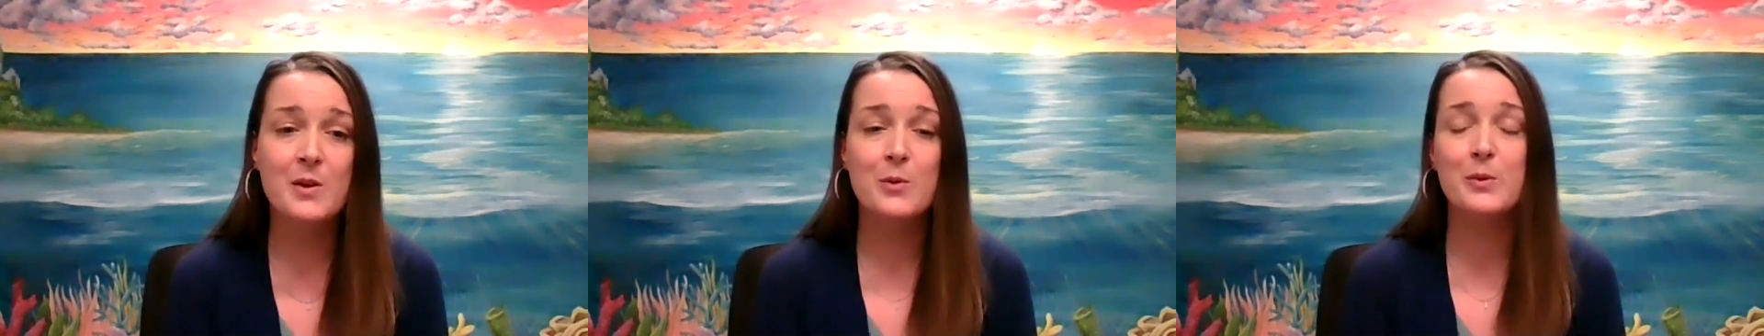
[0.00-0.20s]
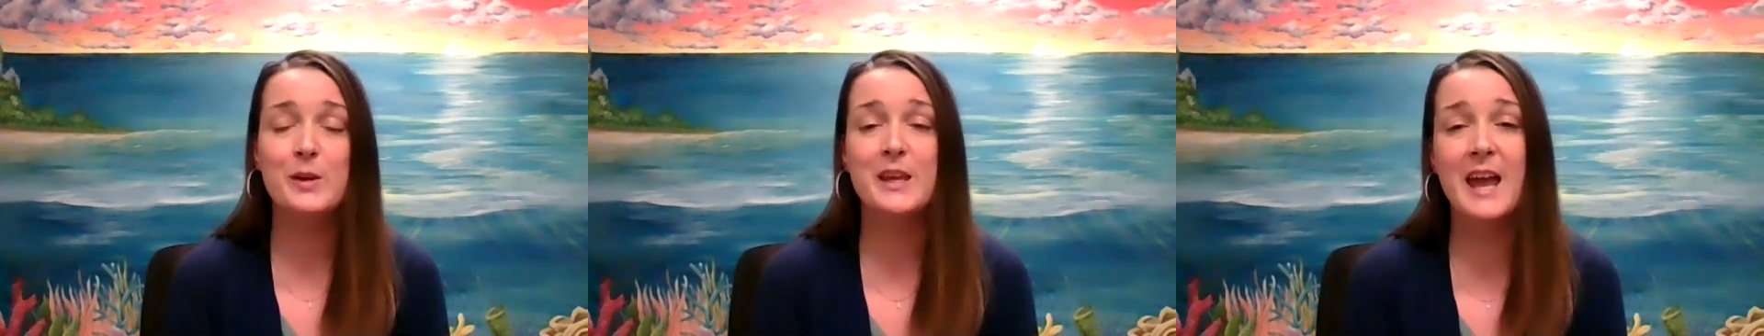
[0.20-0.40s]

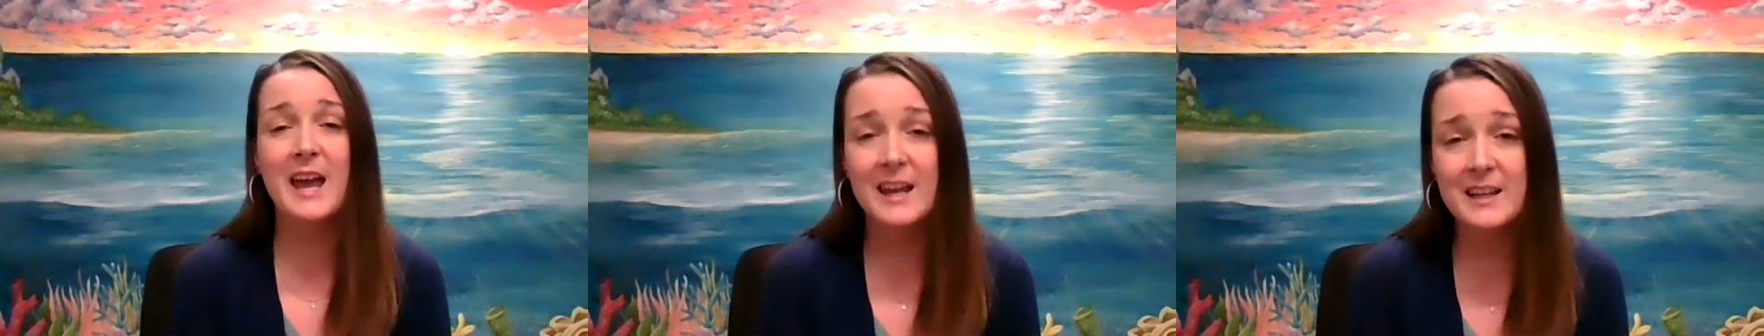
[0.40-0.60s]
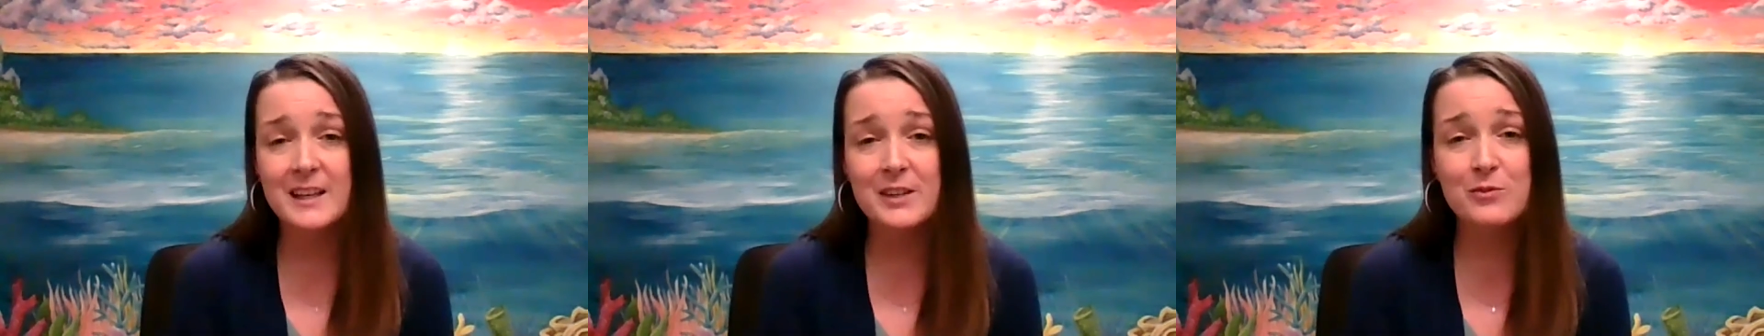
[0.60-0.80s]
we
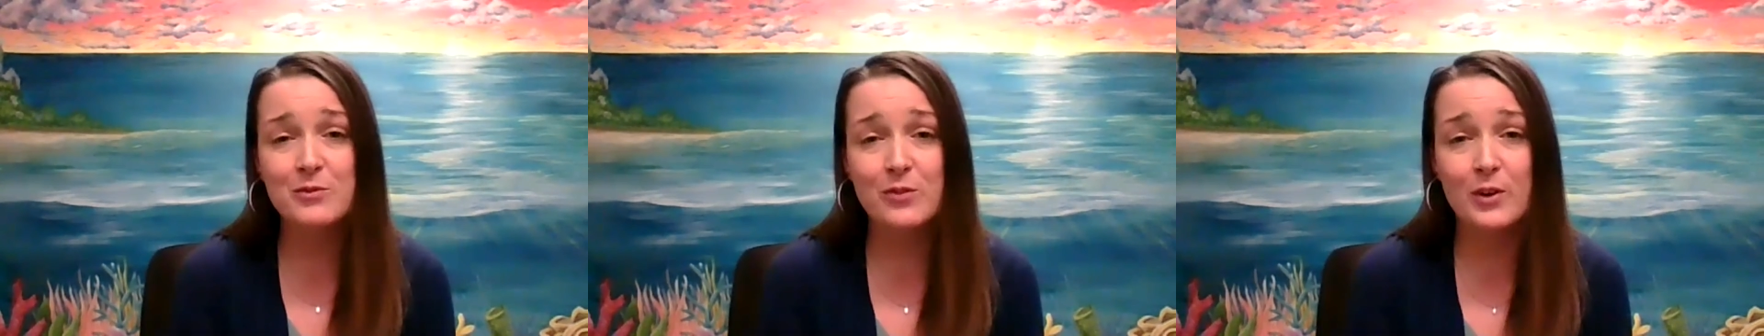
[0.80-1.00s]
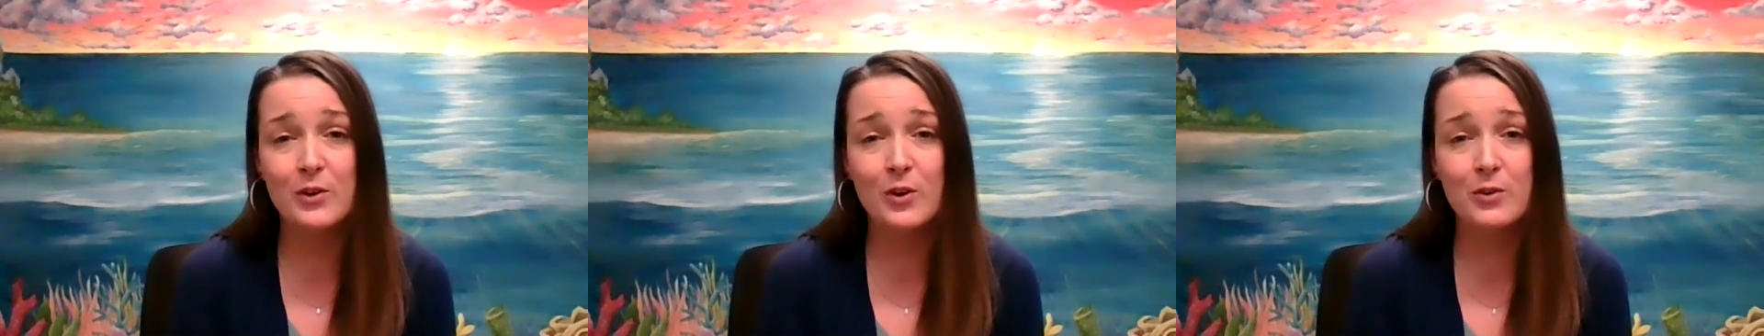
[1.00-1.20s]
can
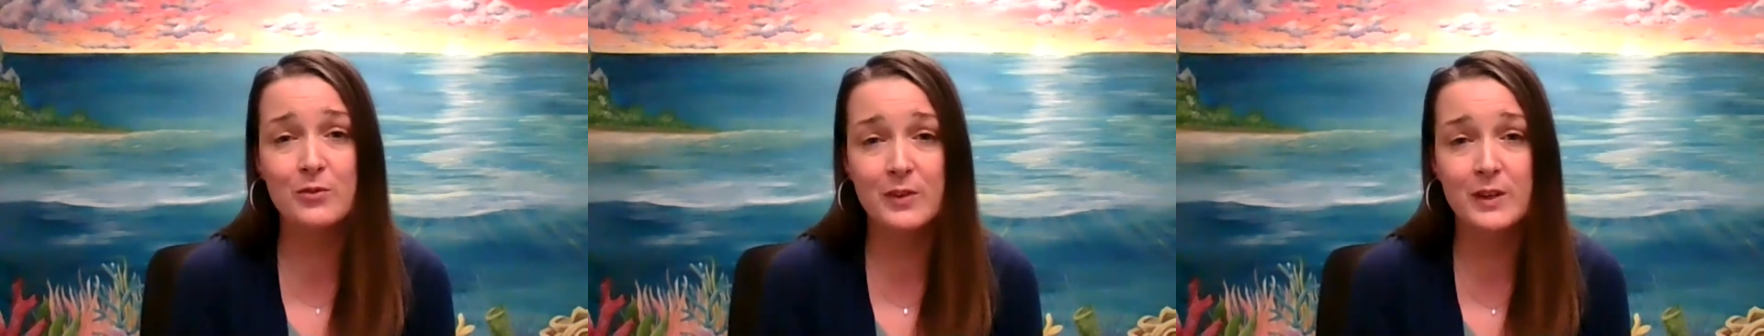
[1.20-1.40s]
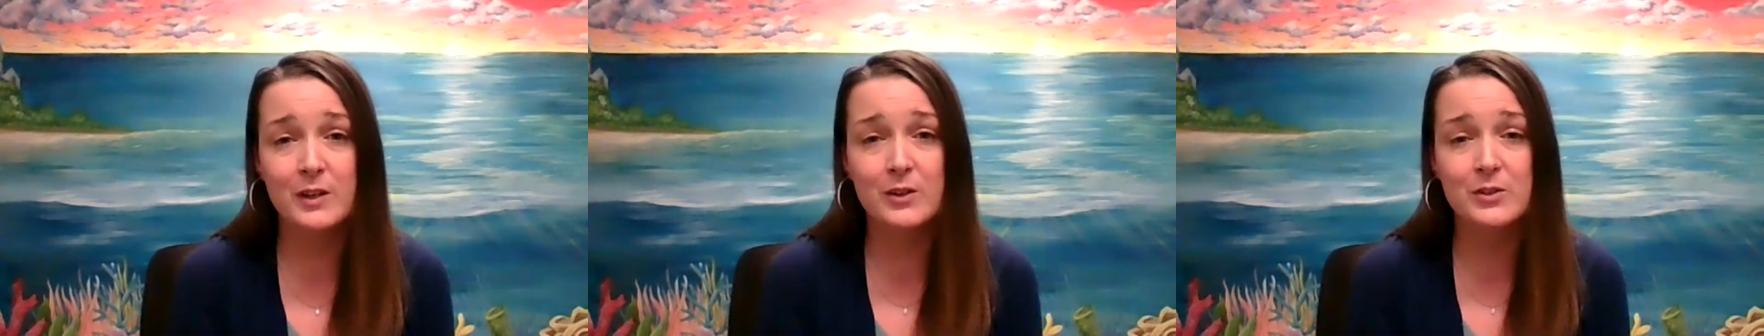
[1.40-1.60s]
confront our
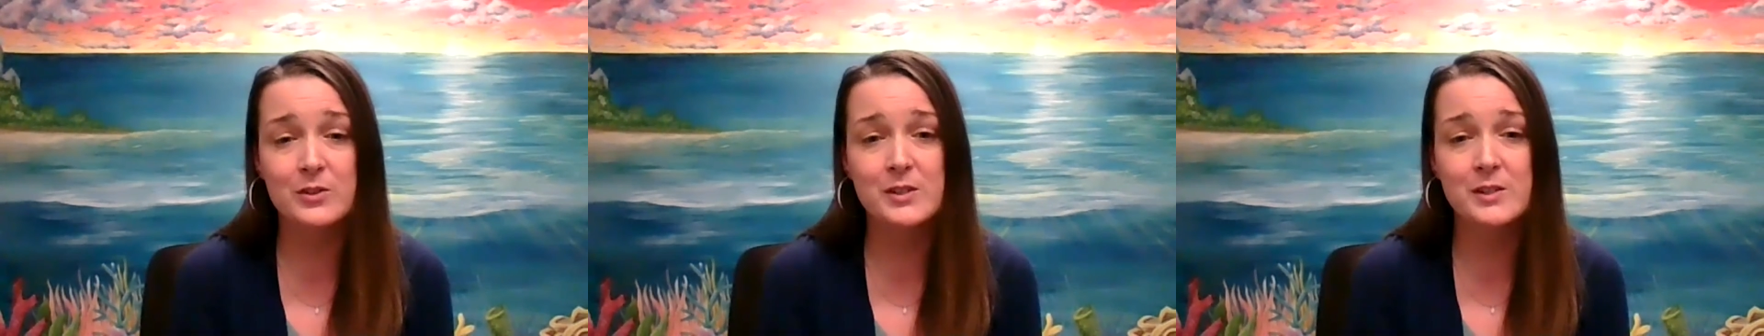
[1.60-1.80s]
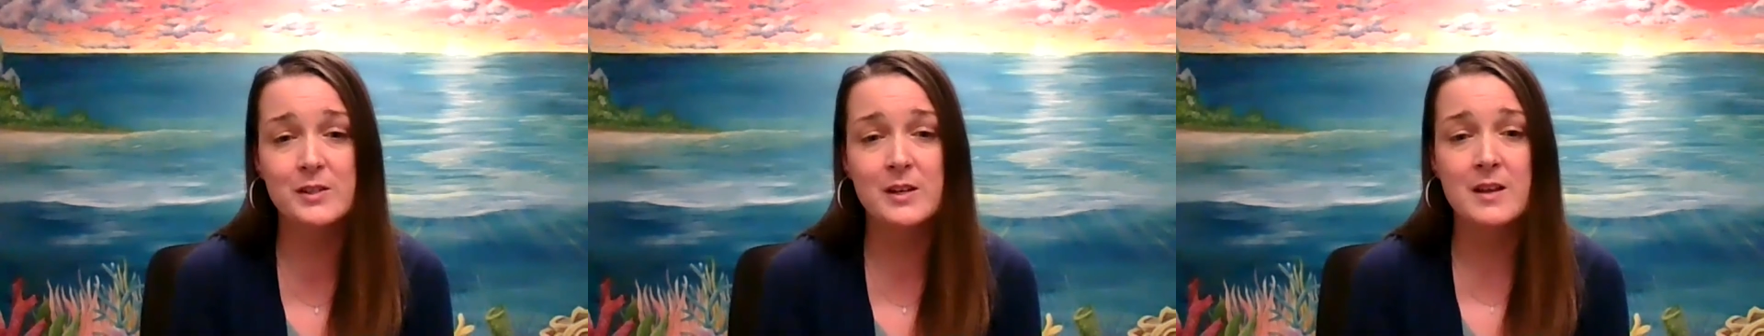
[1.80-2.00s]

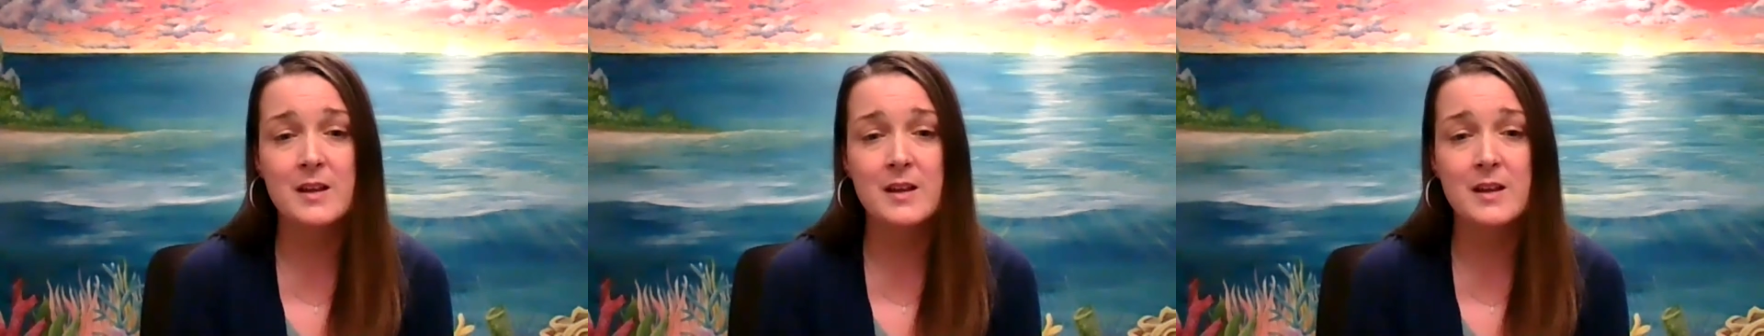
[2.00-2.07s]
fears,